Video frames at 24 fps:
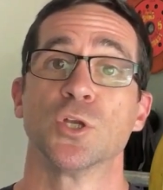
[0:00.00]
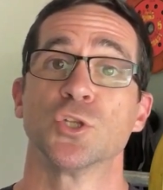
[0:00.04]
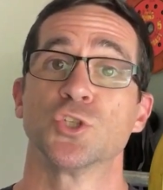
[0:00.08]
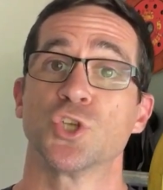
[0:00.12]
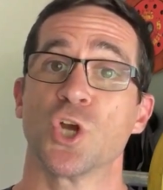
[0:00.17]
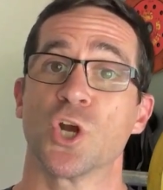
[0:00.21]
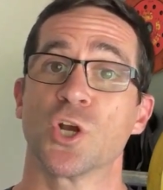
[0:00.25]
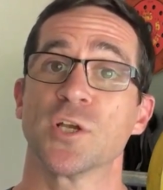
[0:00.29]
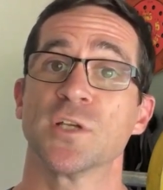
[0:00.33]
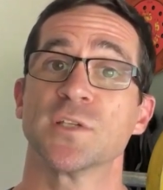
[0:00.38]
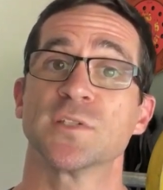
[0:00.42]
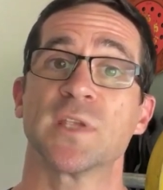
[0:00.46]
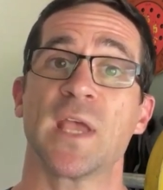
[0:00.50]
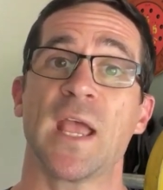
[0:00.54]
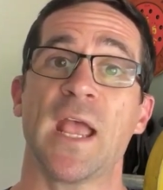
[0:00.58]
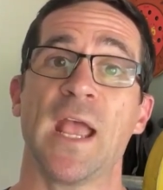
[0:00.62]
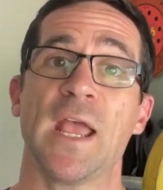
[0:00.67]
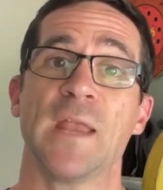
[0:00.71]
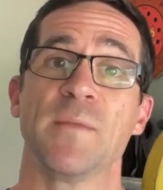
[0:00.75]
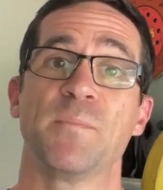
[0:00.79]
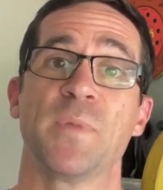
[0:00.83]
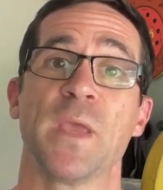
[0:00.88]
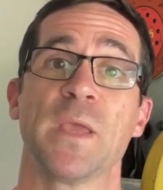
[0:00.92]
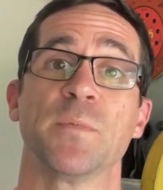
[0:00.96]
Joggers
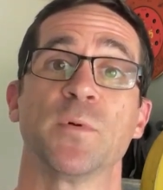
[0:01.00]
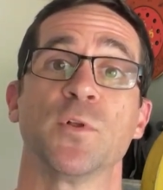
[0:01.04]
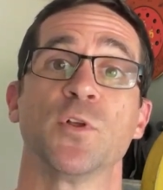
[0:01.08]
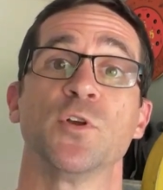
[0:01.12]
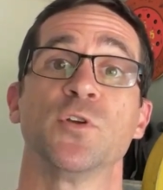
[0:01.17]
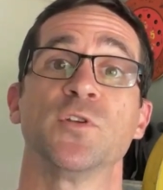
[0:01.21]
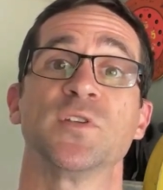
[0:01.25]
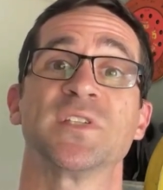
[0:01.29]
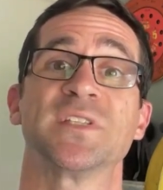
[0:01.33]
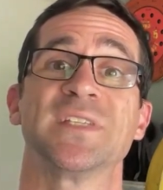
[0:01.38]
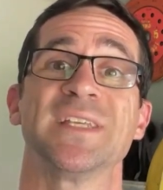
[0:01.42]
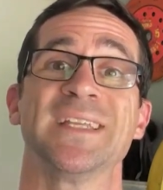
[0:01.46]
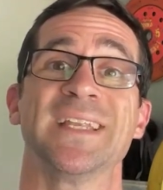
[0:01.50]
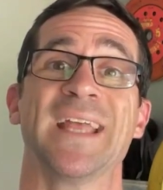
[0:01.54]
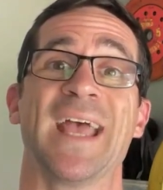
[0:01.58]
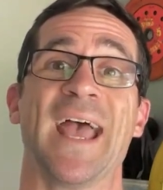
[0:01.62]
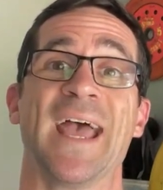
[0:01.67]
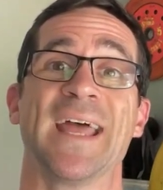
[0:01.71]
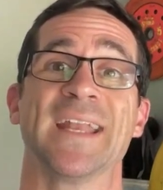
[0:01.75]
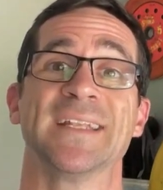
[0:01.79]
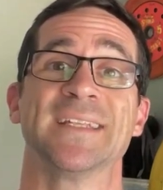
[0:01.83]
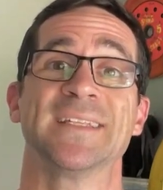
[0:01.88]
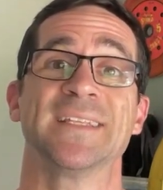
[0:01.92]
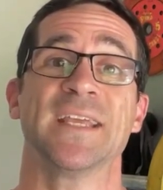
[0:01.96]
and people who sit
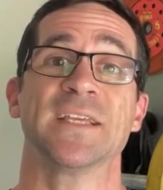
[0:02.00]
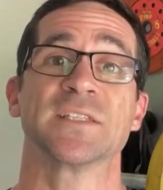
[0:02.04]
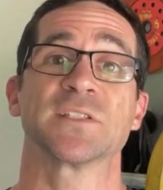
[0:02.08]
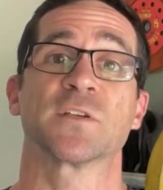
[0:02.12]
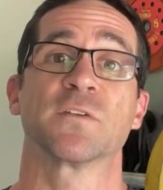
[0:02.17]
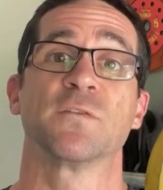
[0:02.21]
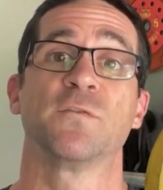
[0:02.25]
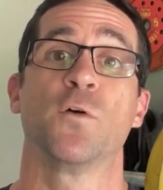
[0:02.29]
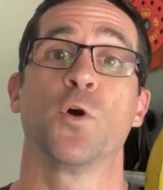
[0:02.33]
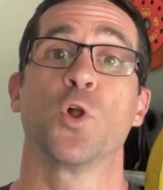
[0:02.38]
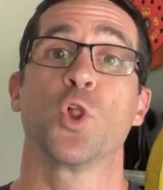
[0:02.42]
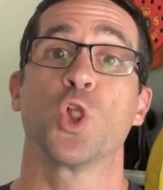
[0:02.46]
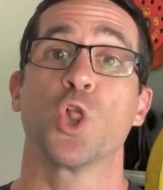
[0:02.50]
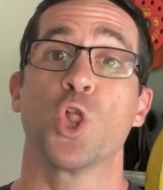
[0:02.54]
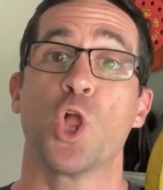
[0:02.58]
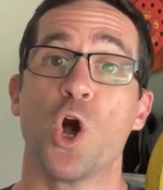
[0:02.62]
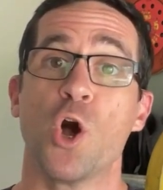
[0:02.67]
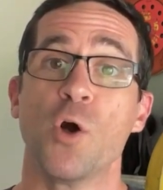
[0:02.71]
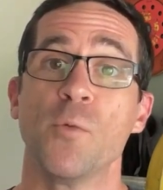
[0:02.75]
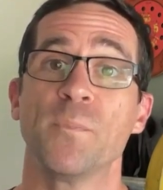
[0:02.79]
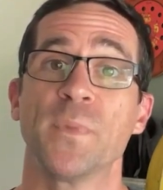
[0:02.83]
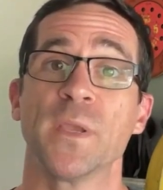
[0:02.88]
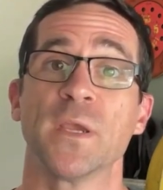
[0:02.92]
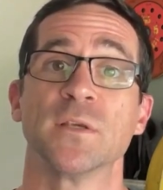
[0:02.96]
at a desk for
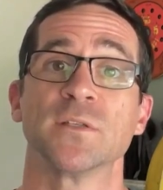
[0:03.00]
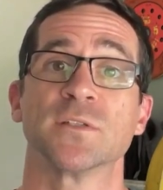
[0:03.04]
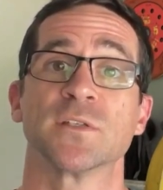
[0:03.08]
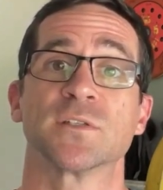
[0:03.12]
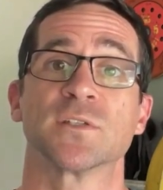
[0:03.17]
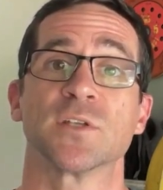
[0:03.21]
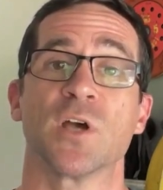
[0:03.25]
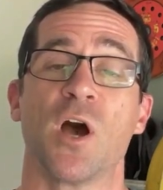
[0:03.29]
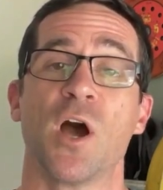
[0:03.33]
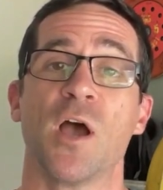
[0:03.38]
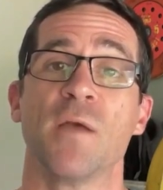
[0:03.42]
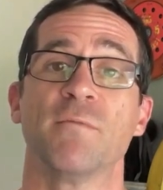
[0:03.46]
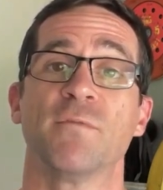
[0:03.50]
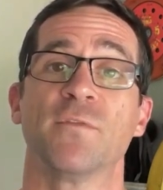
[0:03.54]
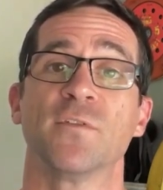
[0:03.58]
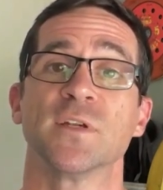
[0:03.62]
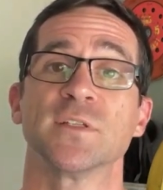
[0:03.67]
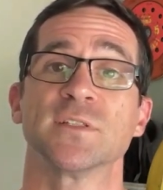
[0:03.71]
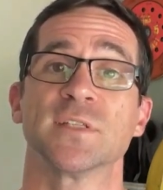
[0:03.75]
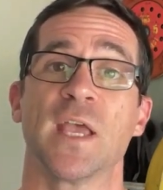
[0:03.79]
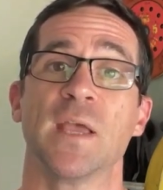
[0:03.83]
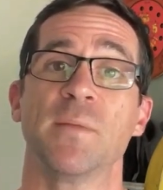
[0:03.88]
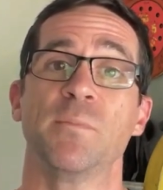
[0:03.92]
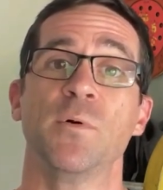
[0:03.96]
long periods of time, for
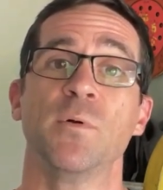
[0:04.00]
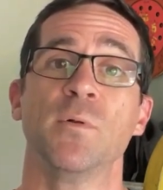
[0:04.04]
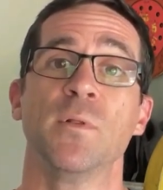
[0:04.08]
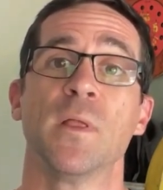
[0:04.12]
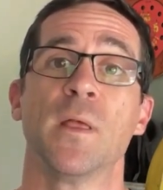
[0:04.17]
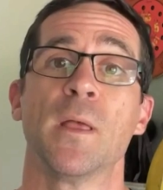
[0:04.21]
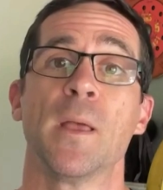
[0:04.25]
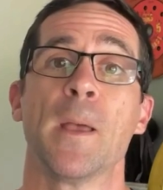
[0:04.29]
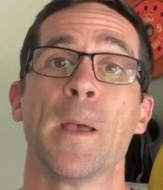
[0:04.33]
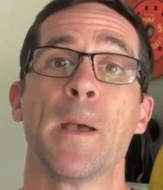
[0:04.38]
example,